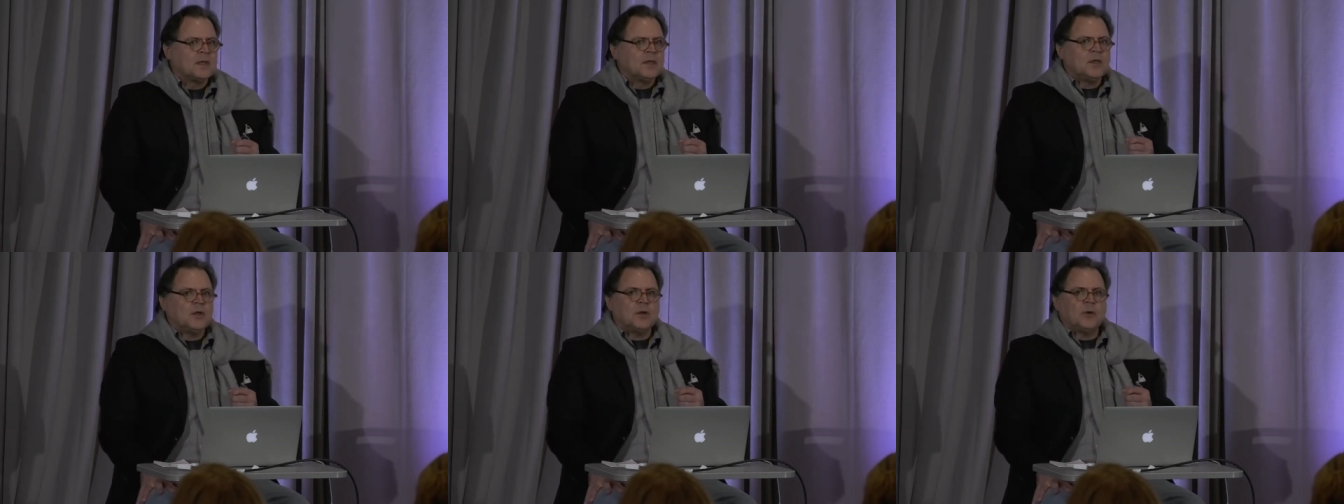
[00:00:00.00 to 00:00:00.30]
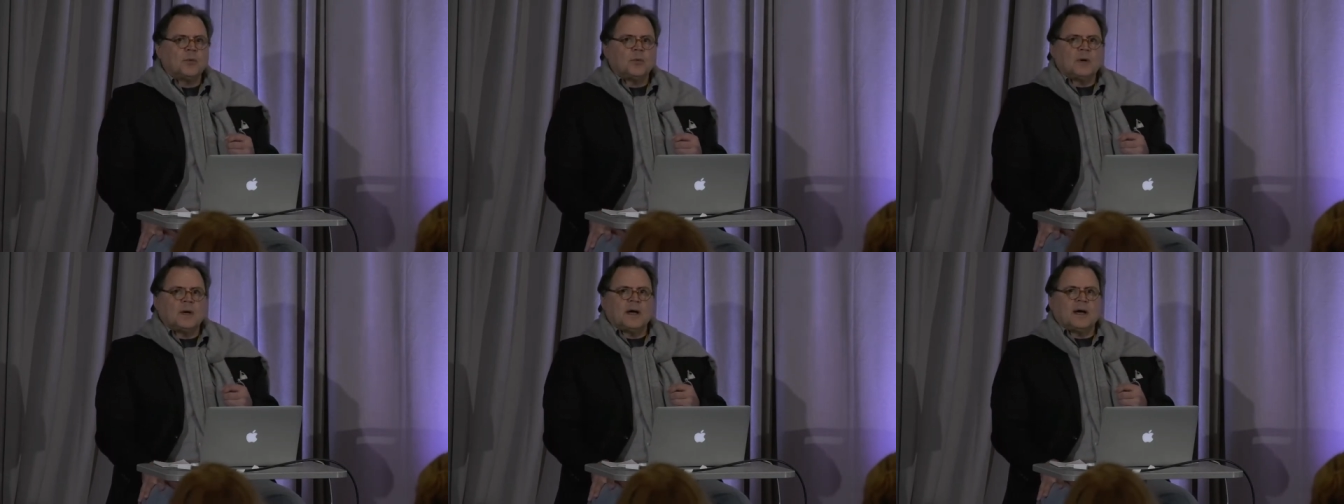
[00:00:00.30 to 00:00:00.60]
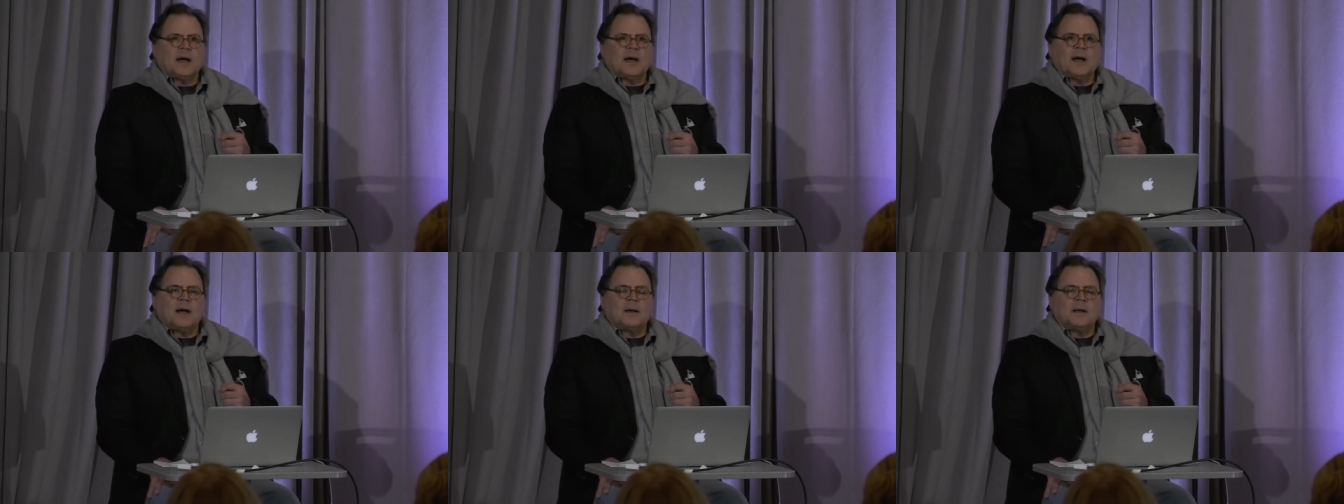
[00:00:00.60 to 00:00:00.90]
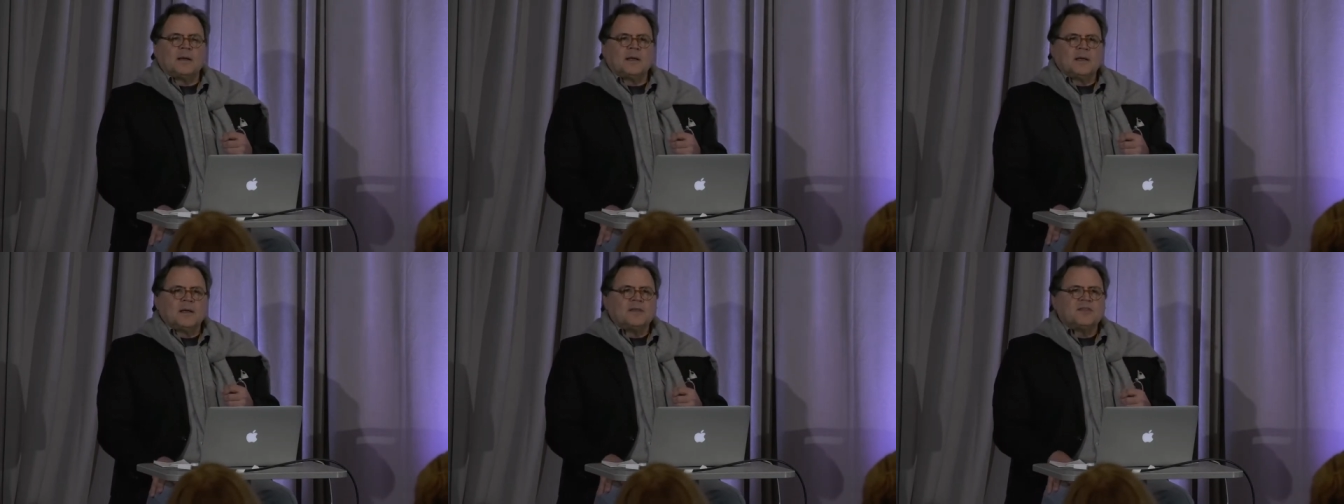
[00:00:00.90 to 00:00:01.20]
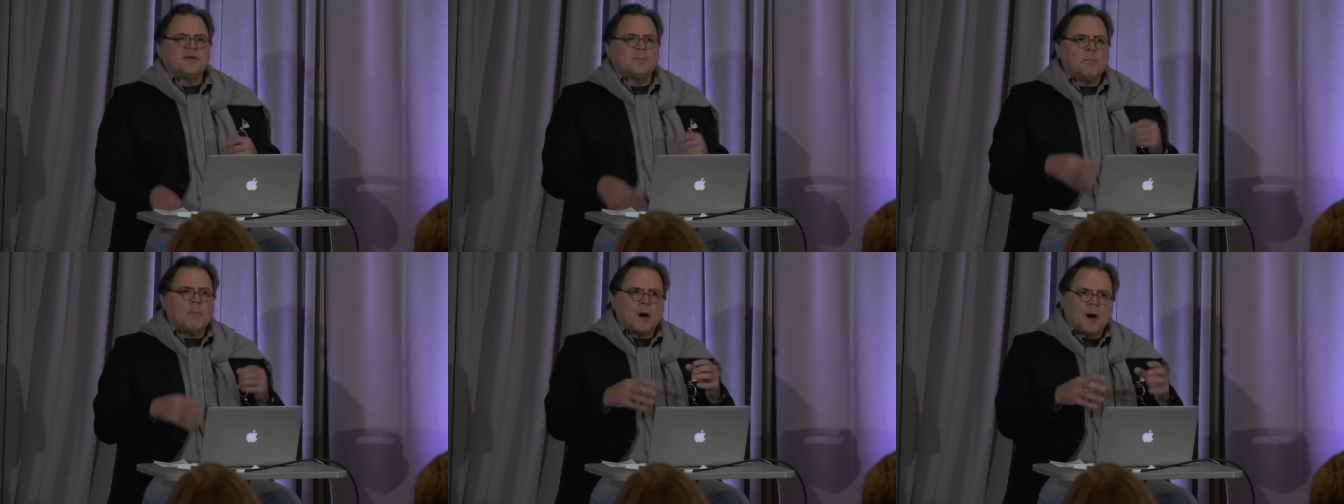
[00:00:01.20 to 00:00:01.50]
You know, uh,
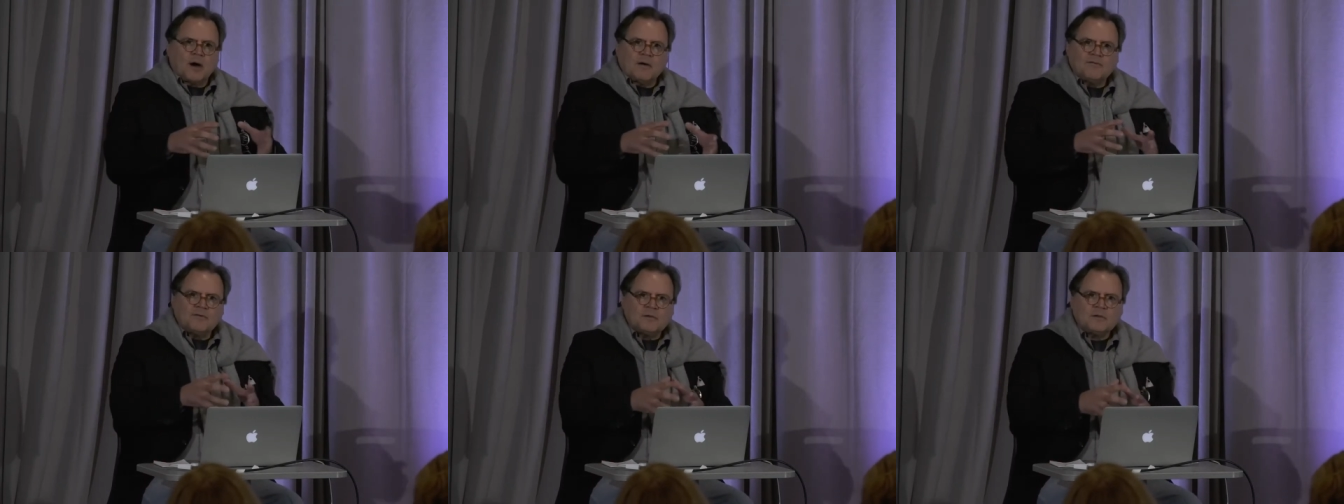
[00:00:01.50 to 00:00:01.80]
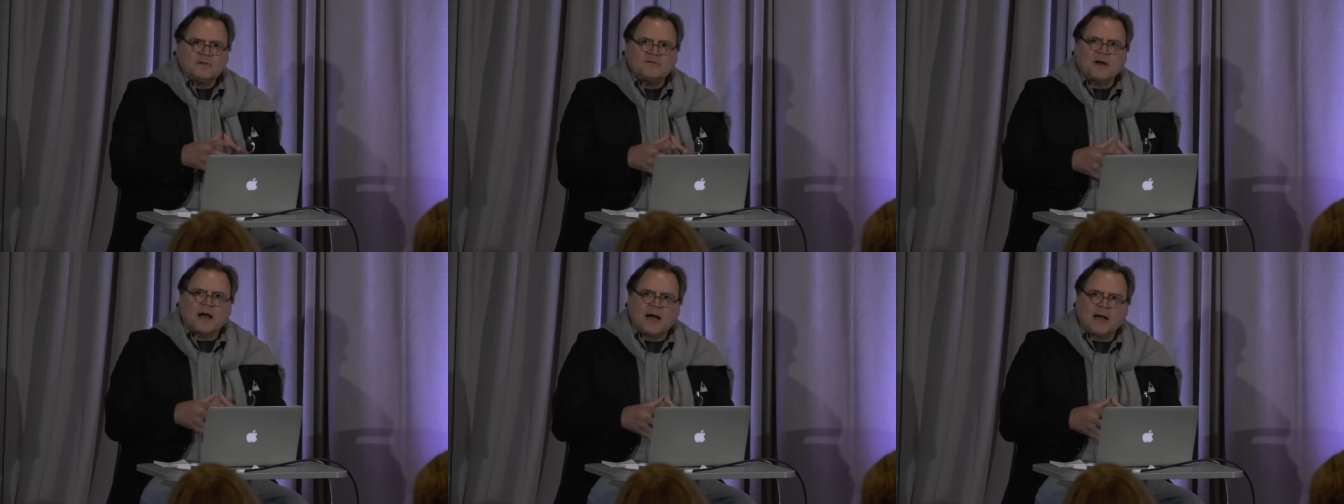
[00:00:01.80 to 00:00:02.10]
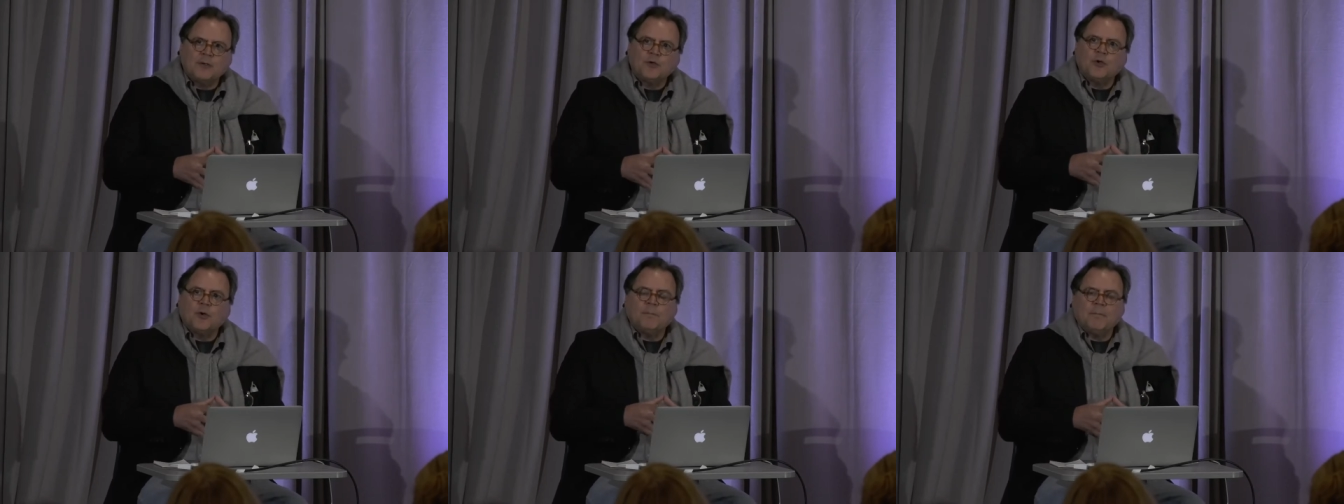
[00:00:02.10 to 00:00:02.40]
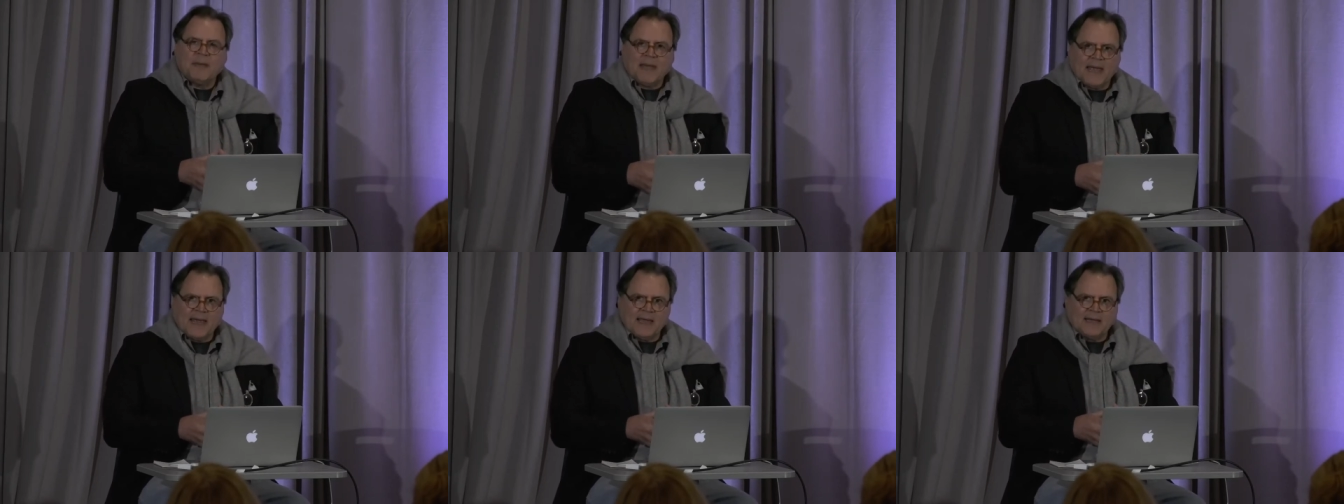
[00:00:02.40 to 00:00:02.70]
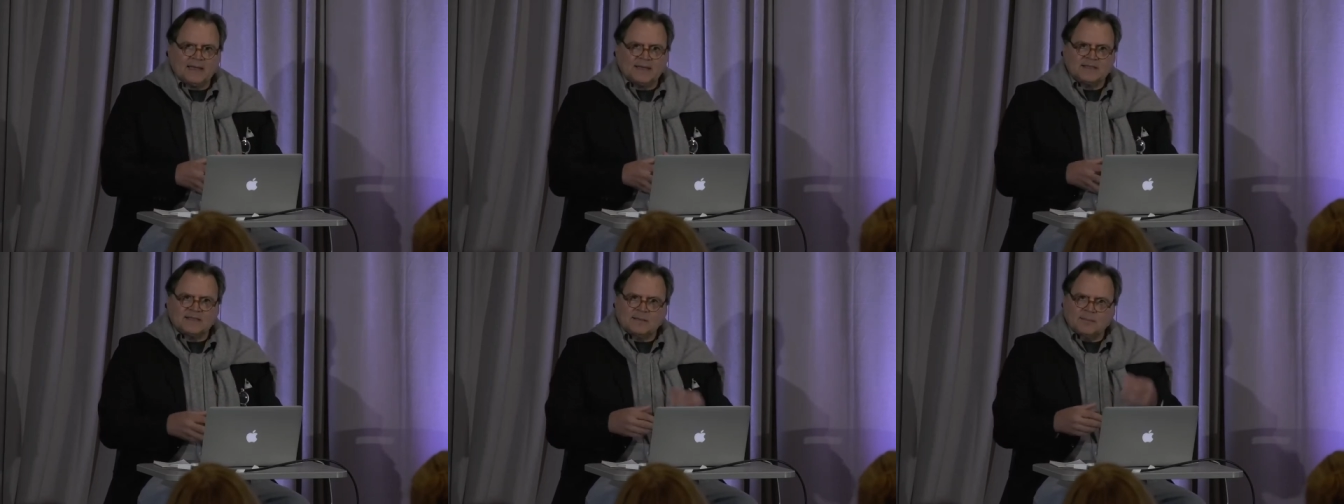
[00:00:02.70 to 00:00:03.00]
the marvel of how you're
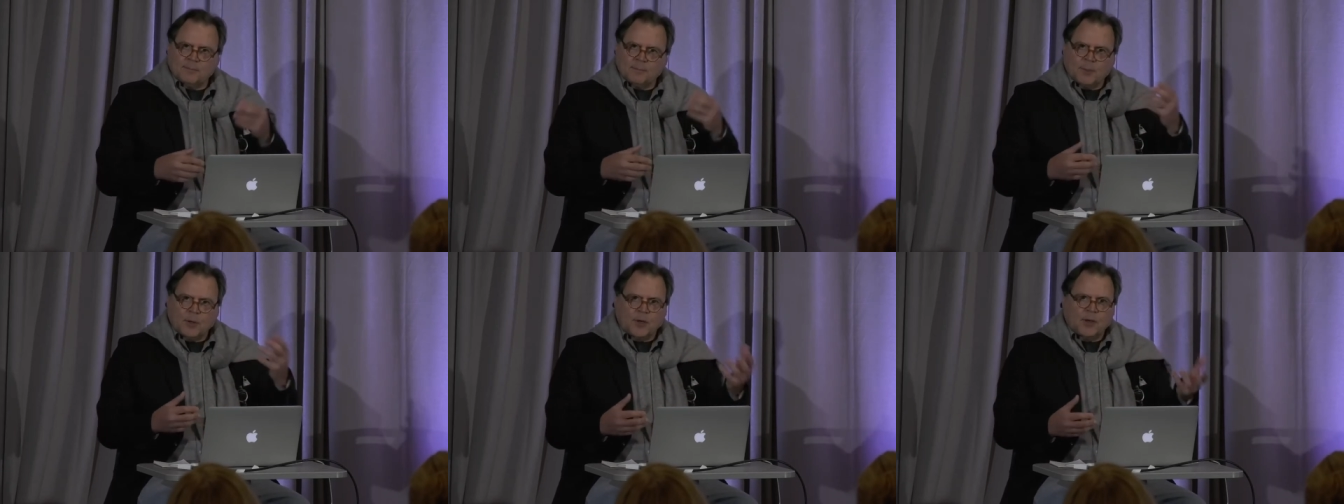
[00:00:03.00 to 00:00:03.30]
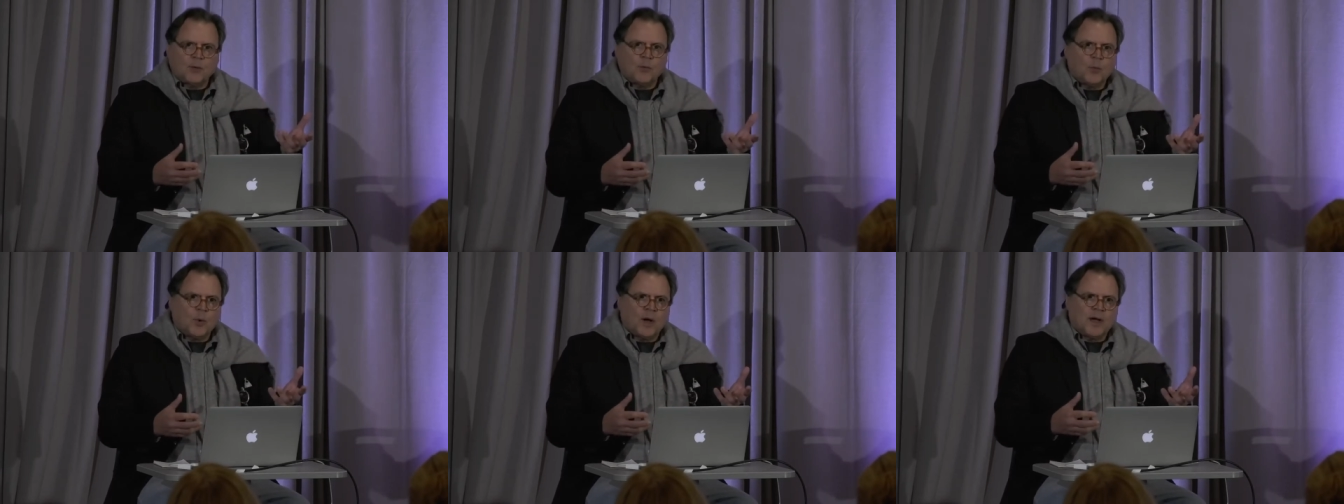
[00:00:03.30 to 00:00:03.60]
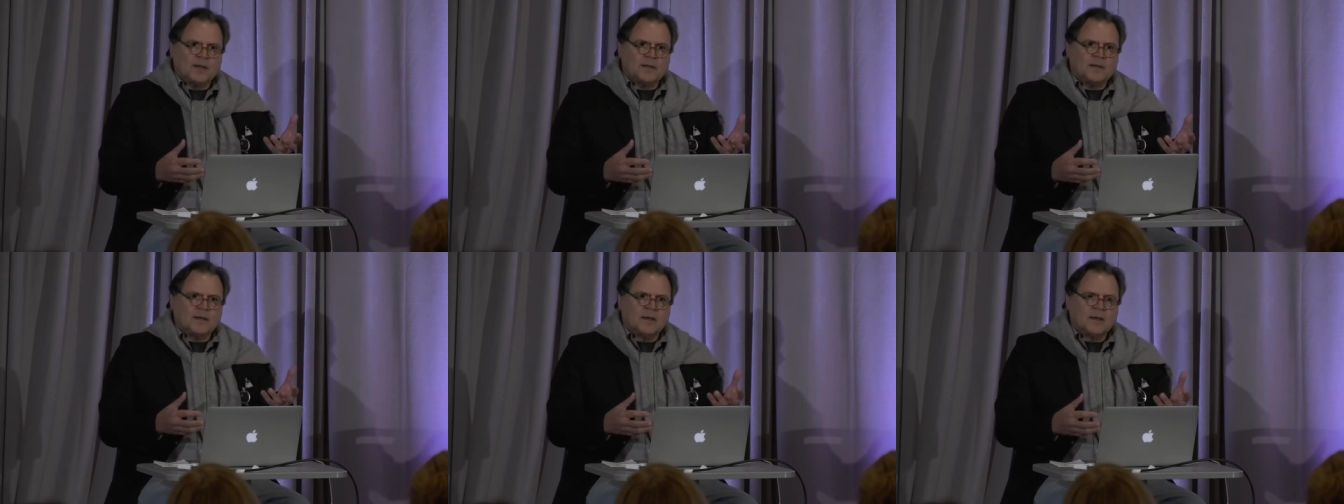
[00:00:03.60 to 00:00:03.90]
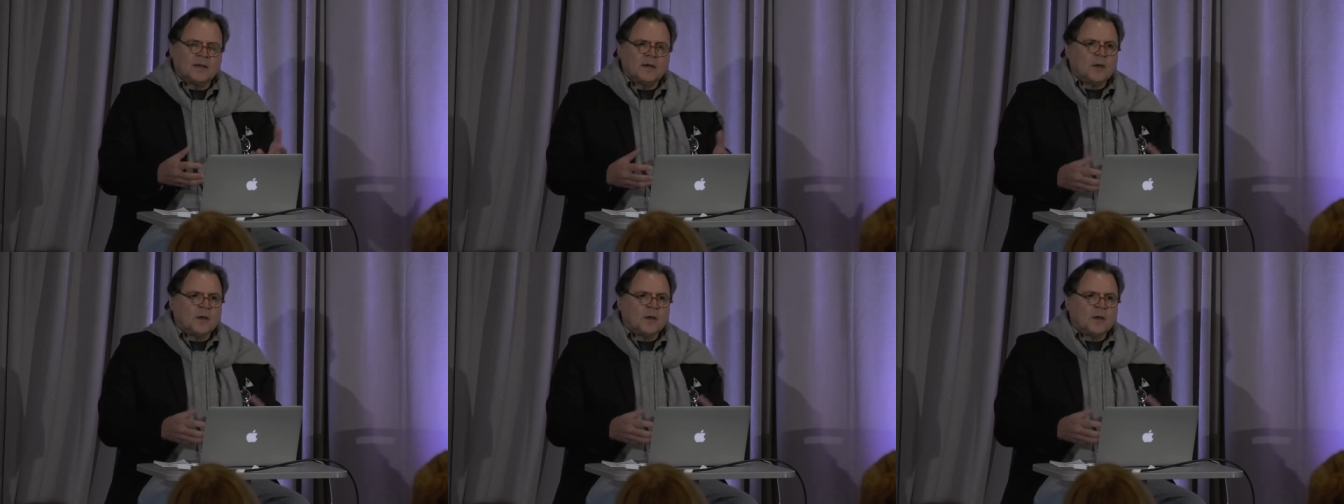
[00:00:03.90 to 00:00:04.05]
made is part one.